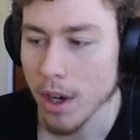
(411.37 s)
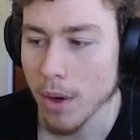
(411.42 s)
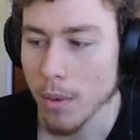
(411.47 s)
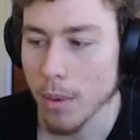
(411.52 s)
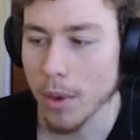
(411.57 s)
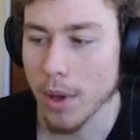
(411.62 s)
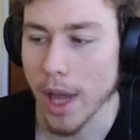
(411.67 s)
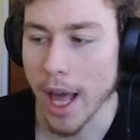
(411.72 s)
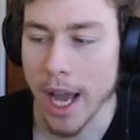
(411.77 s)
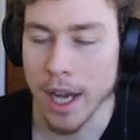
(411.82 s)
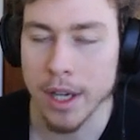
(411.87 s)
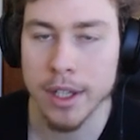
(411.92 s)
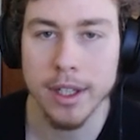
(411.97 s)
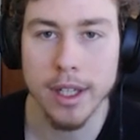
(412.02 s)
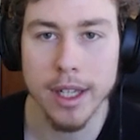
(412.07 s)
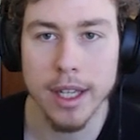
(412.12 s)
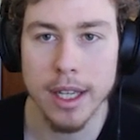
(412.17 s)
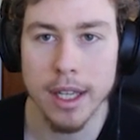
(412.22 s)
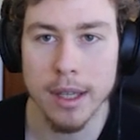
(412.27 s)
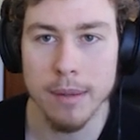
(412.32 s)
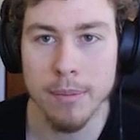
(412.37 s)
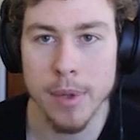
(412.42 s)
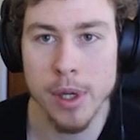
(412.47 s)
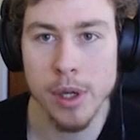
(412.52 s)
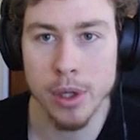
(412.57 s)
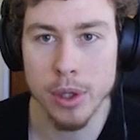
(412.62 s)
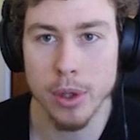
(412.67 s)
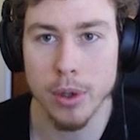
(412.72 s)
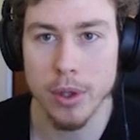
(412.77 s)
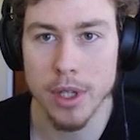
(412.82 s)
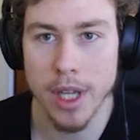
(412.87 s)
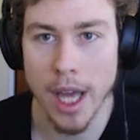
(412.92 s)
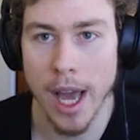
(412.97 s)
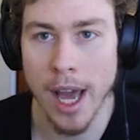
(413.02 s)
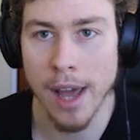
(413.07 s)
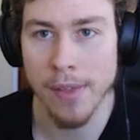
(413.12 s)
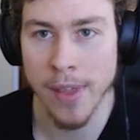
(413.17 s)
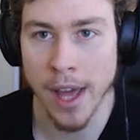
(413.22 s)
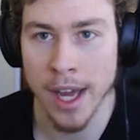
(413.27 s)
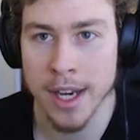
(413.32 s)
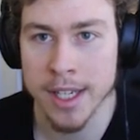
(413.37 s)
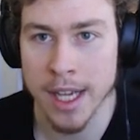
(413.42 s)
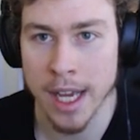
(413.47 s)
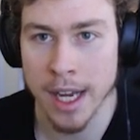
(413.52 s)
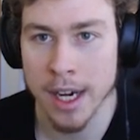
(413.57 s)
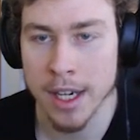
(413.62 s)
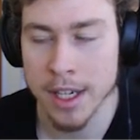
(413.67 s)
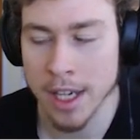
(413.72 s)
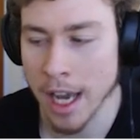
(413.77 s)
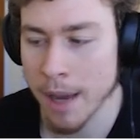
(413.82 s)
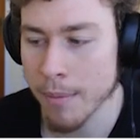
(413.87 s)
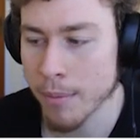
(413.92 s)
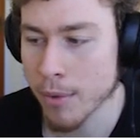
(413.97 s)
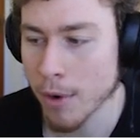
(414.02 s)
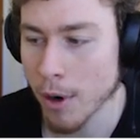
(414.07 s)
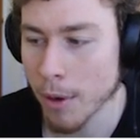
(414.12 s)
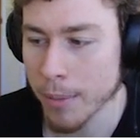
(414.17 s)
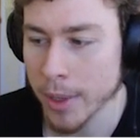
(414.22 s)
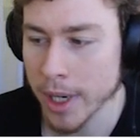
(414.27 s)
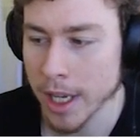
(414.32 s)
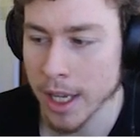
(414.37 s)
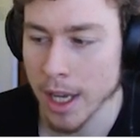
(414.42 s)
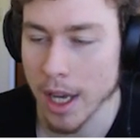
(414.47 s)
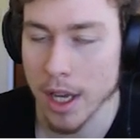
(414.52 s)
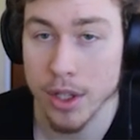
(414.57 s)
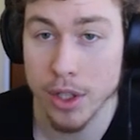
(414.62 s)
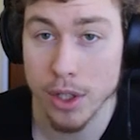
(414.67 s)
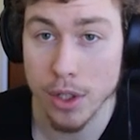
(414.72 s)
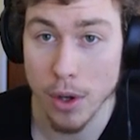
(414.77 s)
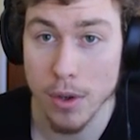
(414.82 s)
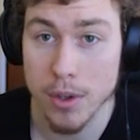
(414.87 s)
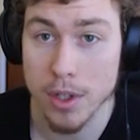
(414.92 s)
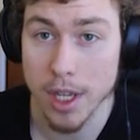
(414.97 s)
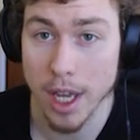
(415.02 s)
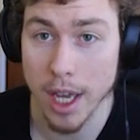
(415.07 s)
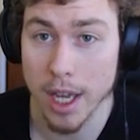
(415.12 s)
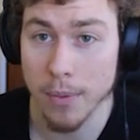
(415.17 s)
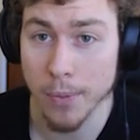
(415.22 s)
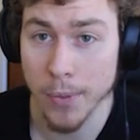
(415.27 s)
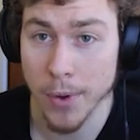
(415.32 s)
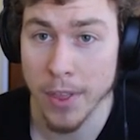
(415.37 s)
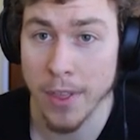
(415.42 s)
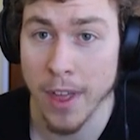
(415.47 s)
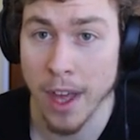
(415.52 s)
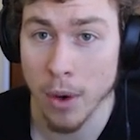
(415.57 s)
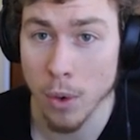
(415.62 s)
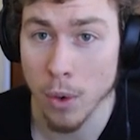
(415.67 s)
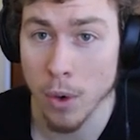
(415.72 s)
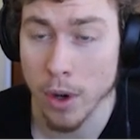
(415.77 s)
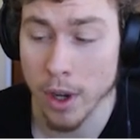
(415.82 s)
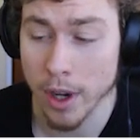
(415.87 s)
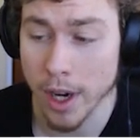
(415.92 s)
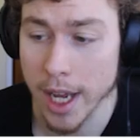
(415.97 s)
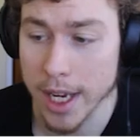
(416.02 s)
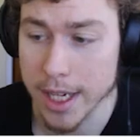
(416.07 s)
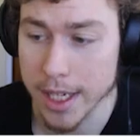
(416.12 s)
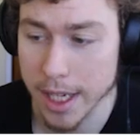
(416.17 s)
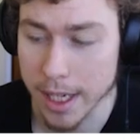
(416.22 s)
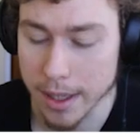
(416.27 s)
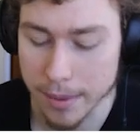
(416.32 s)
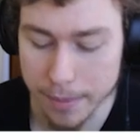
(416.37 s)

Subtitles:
we'll actually be sure to add that data type property associated with that ORCID ID.